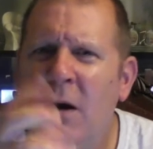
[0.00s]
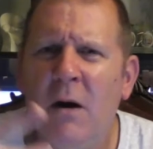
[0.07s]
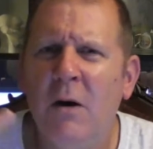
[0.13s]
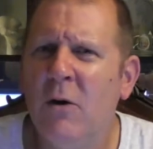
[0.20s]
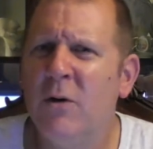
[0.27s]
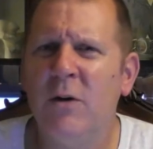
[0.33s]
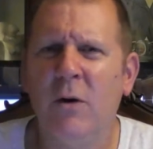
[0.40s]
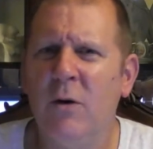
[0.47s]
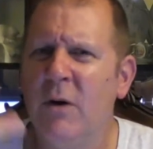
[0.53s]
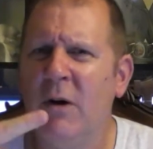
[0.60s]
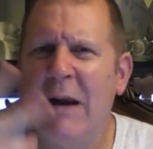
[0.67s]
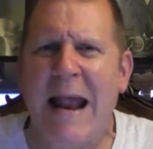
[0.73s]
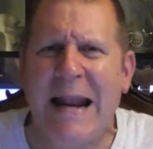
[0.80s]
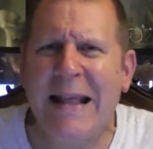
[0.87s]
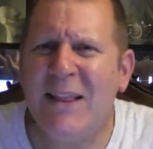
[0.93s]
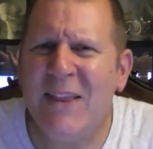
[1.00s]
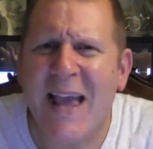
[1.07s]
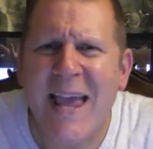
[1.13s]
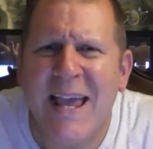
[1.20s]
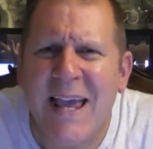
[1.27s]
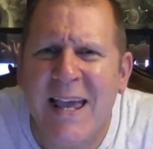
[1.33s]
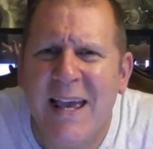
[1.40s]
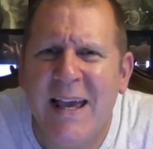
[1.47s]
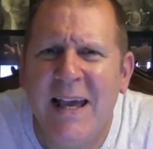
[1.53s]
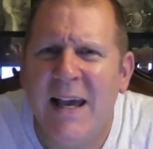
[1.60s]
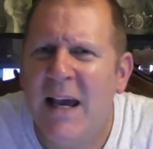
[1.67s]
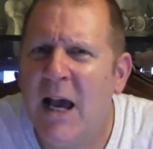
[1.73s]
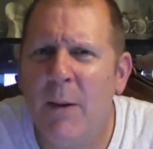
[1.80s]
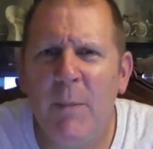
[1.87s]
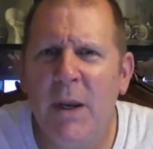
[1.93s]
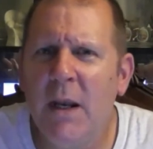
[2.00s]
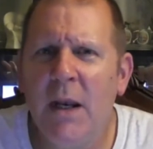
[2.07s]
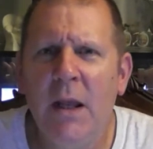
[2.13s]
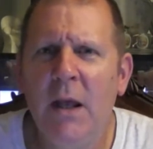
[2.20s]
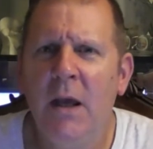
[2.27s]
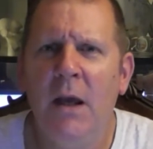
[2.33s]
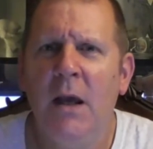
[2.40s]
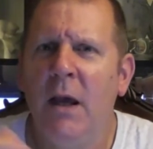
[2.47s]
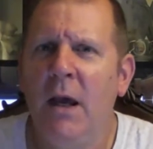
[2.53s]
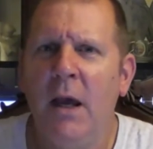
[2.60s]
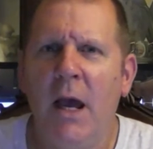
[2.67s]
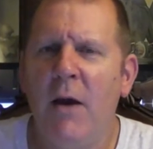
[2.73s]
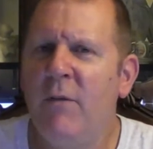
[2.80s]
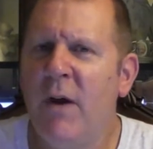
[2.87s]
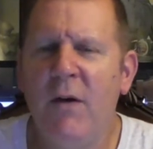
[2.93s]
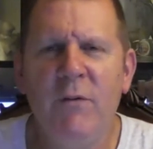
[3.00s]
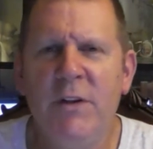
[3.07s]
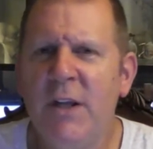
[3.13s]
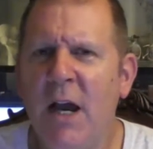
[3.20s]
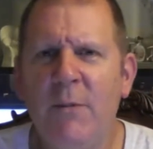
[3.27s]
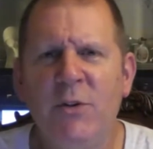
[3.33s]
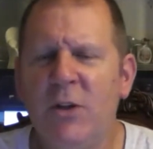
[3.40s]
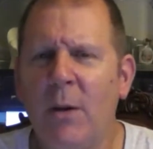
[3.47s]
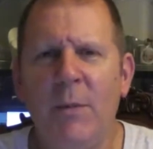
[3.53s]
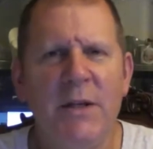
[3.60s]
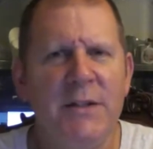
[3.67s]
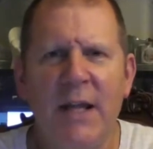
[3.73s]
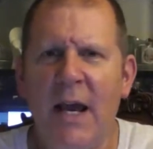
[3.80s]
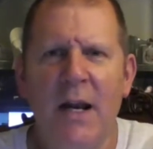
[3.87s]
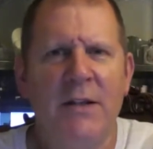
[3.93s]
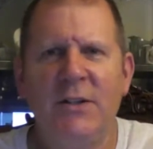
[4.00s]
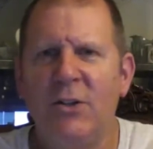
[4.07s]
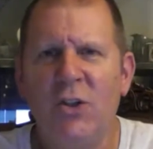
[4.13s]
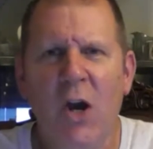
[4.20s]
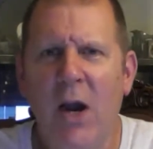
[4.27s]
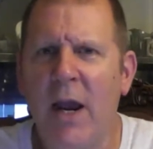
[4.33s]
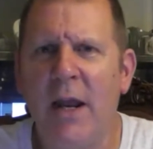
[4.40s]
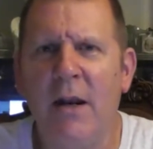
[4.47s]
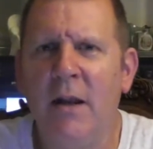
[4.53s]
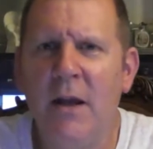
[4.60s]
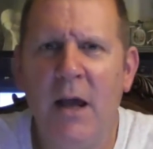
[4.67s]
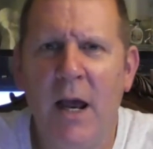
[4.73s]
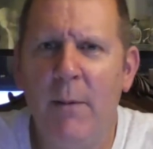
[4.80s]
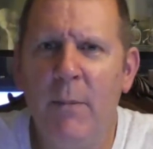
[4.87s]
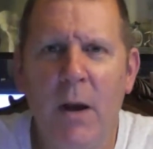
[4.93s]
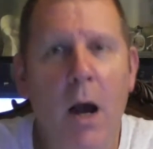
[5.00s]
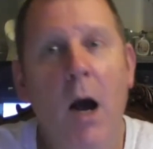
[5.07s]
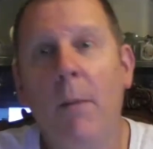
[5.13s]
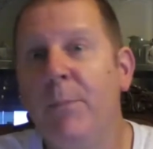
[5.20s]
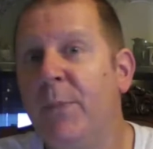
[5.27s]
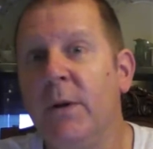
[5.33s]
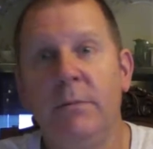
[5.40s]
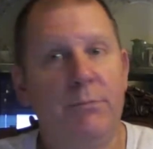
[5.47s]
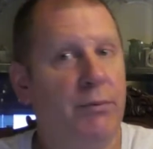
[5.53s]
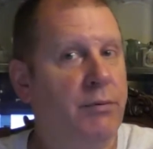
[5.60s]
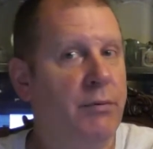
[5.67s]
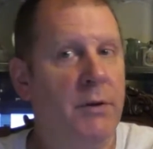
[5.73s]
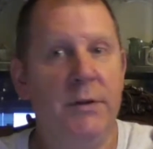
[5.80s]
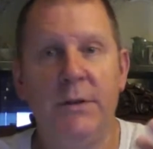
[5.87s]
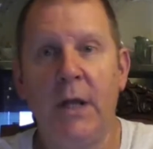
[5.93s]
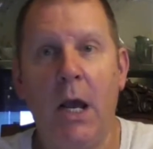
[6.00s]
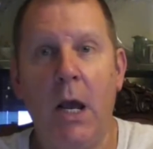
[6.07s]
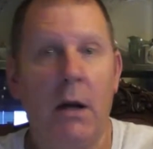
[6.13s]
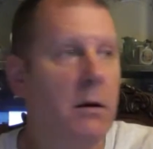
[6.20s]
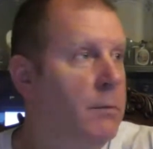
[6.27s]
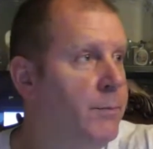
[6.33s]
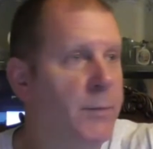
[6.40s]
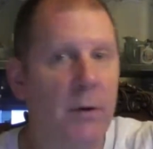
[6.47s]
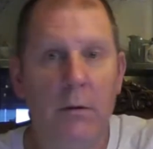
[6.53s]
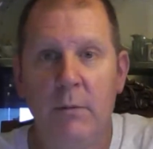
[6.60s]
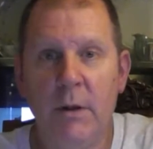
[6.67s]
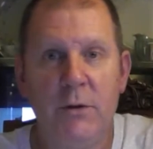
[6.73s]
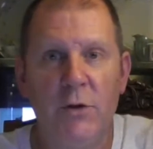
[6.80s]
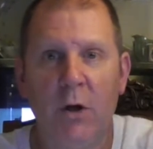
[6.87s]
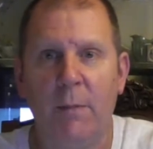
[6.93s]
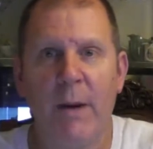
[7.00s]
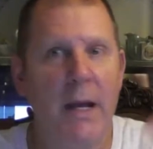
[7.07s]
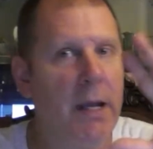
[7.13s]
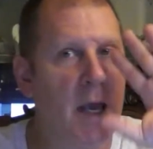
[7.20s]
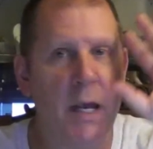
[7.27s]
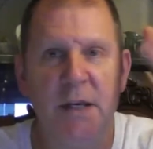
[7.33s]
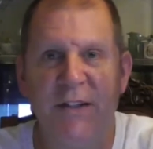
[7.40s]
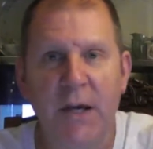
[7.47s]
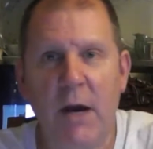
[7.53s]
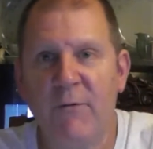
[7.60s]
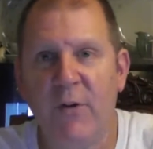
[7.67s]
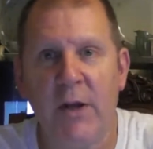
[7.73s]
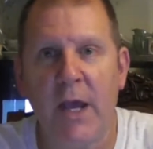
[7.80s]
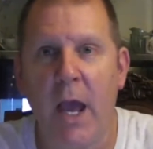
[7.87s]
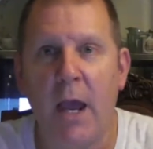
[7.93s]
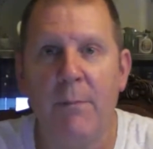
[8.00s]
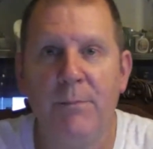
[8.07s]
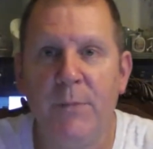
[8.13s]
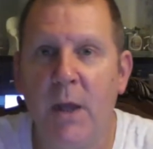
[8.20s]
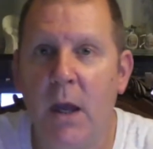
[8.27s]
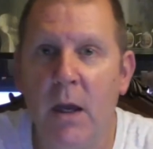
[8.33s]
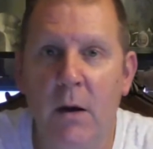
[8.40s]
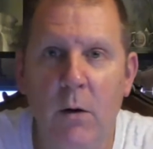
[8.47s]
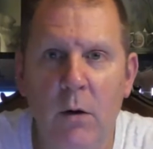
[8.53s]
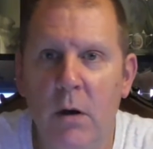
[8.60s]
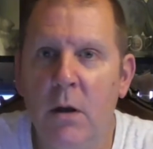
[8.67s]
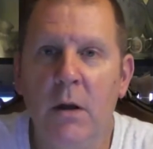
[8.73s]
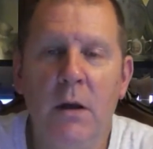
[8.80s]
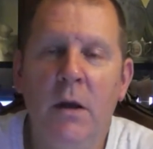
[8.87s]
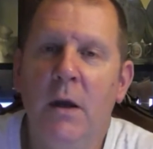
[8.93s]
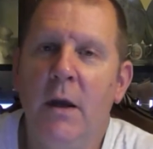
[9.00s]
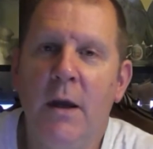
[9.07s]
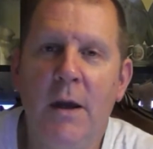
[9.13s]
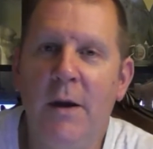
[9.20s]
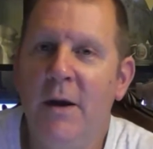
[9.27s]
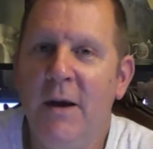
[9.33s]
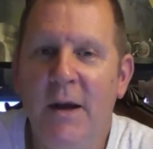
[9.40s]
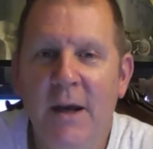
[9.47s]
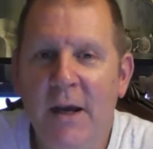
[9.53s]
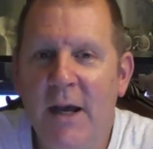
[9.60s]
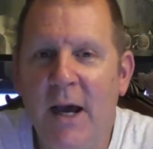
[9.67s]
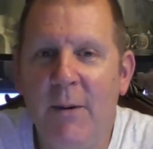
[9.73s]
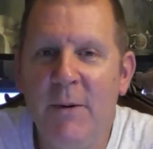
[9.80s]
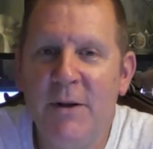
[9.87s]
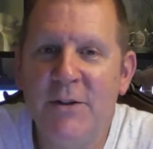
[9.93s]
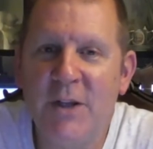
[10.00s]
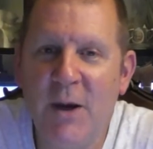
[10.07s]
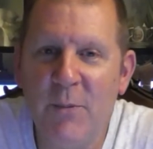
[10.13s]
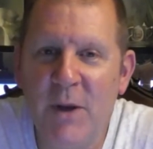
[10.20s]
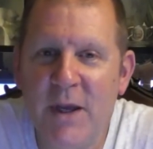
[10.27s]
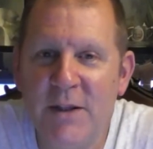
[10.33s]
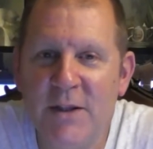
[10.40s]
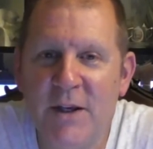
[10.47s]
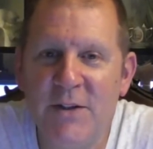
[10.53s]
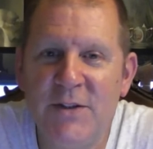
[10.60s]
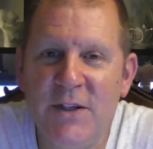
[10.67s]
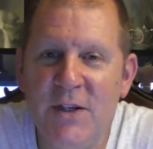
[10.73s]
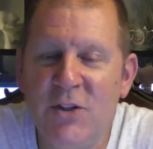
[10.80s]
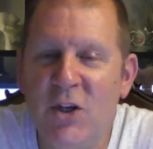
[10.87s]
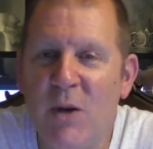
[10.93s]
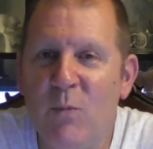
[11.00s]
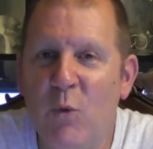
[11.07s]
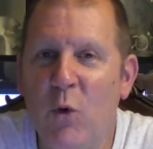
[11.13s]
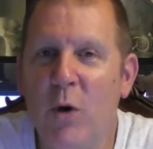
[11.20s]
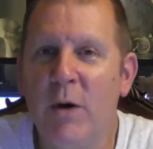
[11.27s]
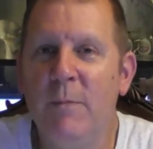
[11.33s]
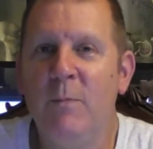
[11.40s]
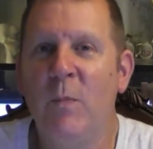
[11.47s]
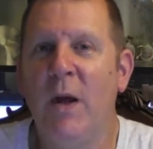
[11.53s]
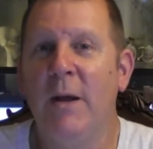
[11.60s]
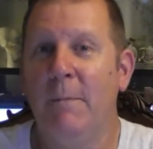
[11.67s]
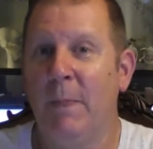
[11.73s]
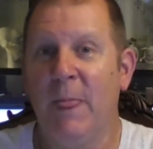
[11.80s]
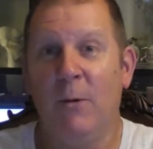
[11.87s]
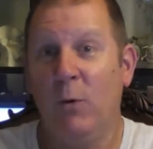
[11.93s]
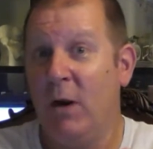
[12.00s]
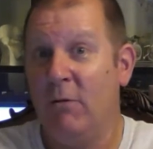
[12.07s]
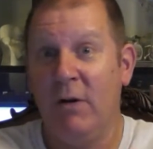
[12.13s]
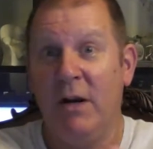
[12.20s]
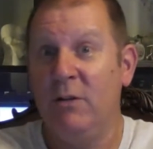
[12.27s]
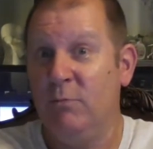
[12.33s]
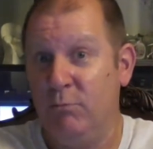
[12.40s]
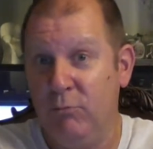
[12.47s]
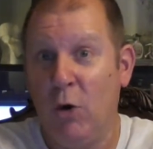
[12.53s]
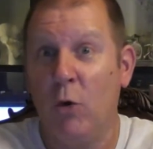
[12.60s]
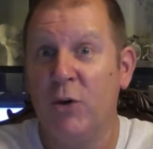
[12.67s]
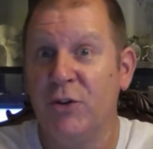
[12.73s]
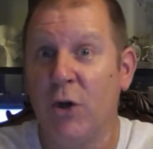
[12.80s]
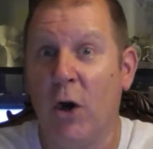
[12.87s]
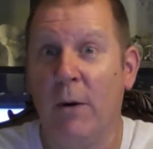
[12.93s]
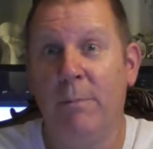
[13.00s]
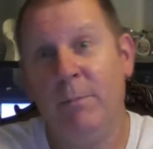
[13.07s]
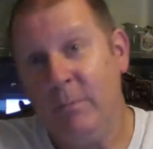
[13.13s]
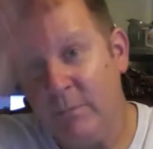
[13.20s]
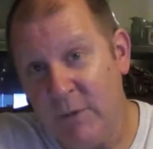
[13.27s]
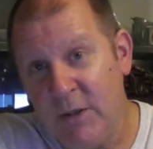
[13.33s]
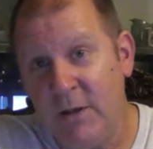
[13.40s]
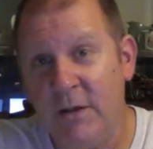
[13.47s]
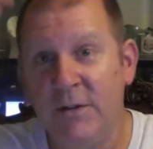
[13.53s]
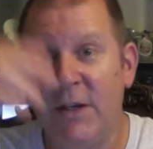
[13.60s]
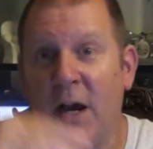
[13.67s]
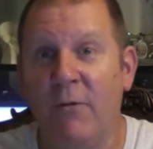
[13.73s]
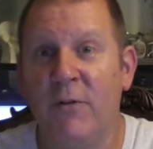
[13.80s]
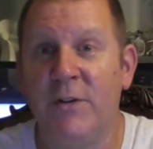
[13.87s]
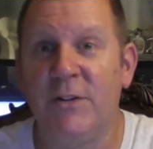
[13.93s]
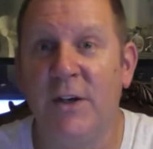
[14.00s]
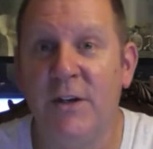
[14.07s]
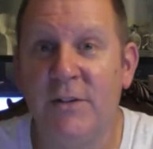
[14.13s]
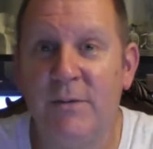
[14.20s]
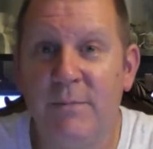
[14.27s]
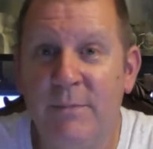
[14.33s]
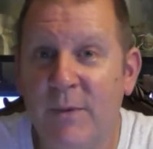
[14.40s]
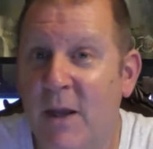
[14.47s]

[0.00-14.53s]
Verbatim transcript: or, or, anything? I mean, every every time somebody's down, it's a giant. I mean, oh, he's down. Oh, oh, they're talking about, yeah, he's out for the game. Yeah, or, I mean, this time he had the C.J. Board, I, or oh, I already broke his arm. He's out for the season.